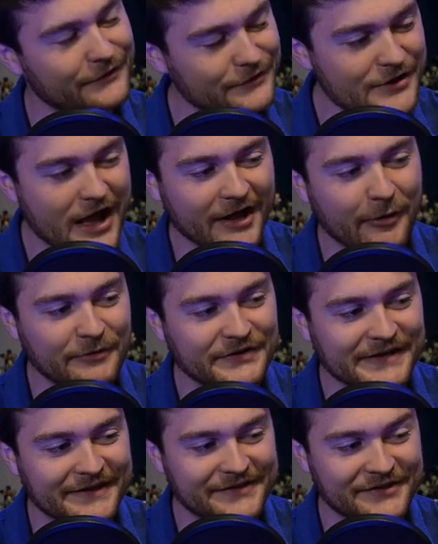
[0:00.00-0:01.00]
they're not going
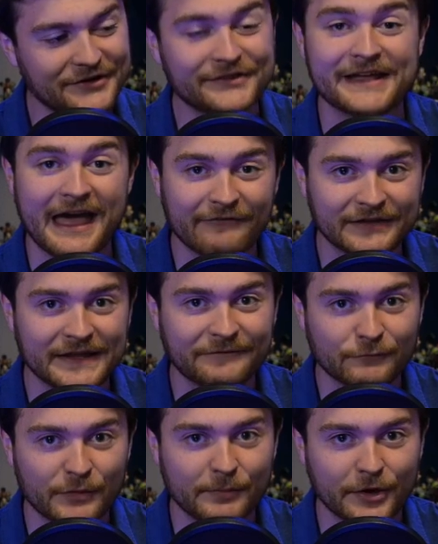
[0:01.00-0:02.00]
to necessarily have a
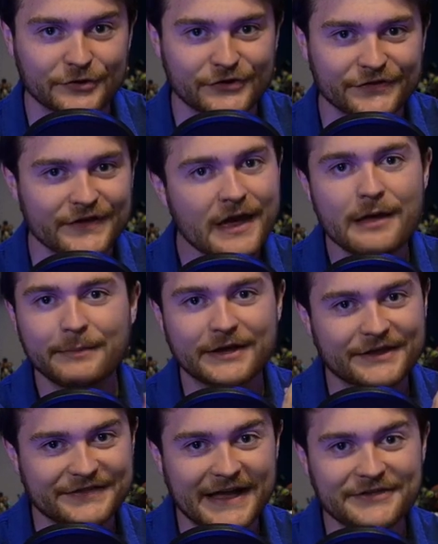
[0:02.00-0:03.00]
gift with purchase
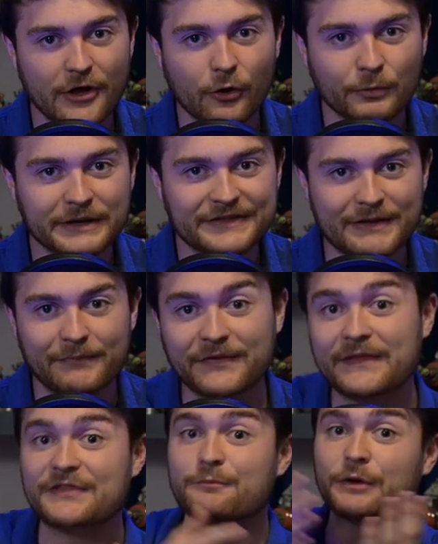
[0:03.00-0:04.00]
because that's already
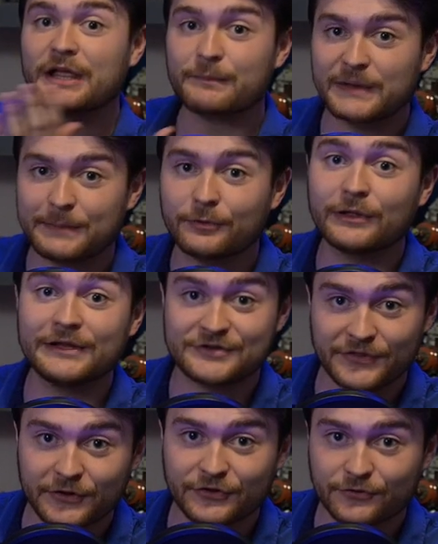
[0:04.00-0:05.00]
something that's bringing people
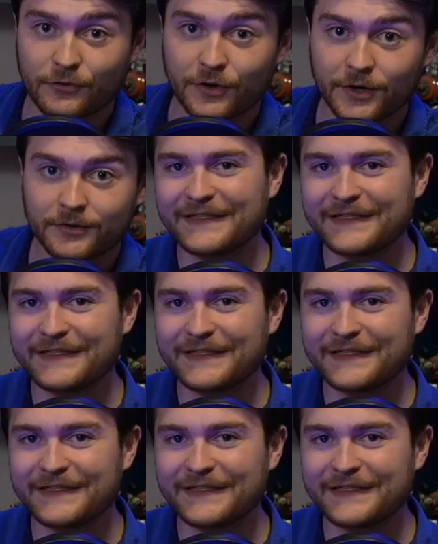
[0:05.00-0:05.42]
into their store.